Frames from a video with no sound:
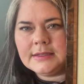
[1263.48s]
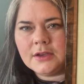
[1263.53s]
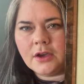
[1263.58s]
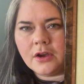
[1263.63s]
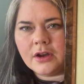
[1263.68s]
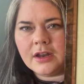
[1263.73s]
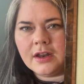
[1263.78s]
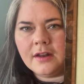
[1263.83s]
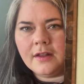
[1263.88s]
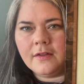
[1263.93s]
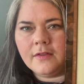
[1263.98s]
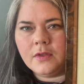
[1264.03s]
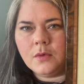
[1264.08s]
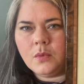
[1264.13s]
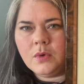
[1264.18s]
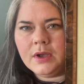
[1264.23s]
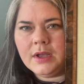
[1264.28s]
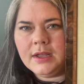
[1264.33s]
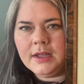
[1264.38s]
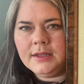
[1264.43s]
Guardian of the
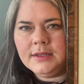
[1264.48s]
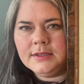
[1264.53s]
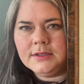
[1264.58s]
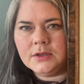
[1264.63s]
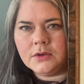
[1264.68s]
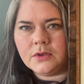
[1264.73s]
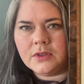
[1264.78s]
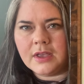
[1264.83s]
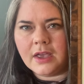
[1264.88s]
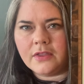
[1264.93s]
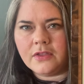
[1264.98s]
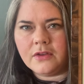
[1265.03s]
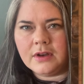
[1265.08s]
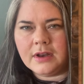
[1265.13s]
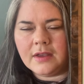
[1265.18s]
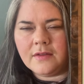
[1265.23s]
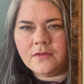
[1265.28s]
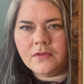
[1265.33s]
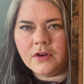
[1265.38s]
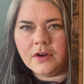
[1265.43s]
Woods, or the other
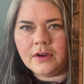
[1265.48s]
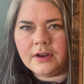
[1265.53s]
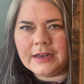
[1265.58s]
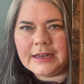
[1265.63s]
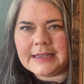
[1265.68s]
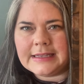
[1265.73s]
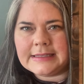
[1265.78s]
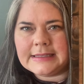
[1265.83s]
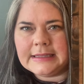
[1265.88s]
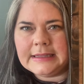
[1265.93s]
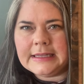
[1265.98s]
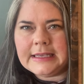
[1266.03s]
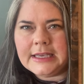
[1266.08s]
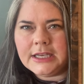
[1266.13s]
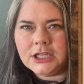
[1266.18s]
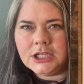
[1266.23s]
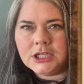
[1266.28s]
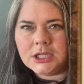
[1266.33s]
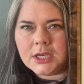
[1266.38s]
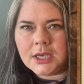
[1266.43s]
name for it is
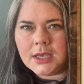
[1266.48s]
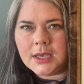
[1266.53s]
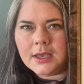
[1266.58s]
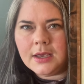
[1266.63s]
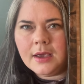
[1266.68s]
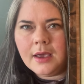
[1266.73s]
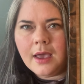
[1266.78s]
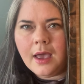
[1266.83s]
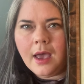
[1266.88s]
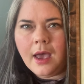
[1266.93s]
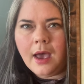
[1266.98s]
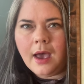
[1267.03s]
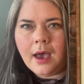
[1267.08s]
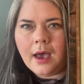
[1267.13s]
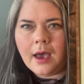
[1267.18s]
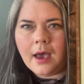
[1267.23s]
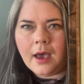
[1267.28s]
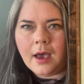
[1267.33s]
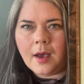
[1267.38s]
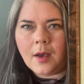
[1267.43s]
Leshy.
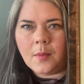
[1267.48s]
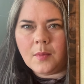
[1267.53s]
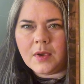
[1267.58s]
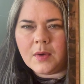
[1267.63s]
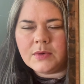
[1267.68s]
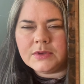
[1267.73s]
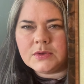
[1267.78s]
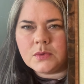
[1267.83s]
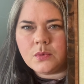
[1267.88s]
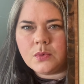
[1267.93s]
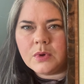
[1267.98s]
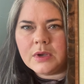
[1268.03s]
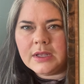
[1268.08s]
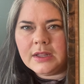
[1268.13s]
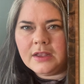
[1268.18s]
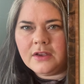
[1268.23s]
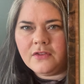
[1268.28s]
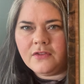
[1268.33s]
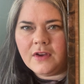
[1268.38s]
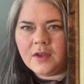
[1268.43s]
It was a
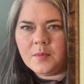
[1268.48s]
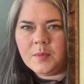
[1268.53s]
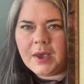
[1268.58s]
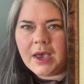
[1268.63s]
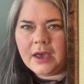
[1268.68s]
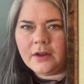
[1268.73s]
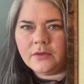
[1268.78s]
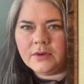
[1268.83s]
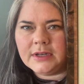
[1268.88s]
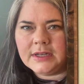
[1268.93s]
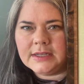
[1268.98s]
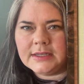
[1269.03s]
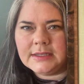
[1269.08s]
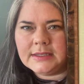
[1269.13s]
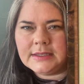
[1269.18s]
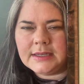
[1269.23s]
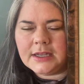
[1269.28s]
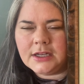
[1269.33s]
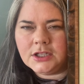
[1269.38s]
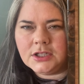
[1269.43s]
really fun pattern to
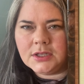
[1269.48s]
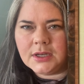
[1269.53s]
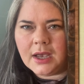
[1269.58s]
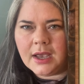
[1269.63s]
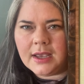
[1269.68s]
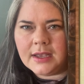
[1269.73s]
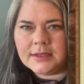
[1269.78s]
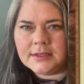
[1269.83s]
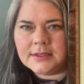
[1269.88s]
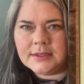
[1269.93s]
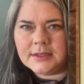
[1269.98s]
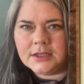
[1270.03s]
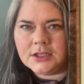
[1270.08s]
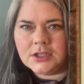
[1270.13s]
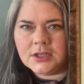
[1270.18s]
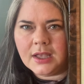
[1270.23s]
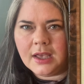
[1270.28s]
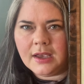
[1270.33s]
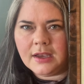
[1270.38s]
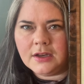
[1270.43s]
stitch. I had
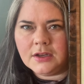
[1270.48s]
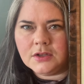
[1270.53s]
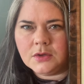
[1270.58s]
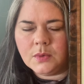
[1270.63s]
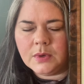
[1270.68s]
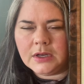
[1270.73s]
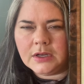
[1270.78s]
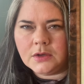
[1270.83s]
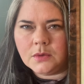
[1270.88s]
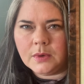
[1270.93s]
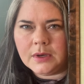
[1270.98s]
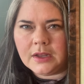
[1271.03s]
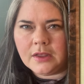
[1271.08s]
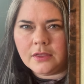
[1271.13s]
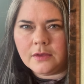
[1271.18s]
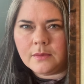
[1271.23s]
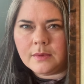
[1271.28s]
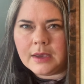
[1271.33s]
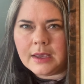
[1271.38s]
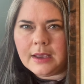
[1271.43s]
stitched that in
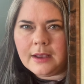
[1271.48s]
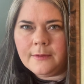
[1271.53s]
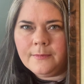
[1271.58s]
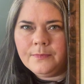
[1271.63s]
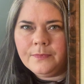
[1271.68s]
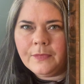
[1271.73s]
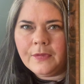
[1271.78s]
2023.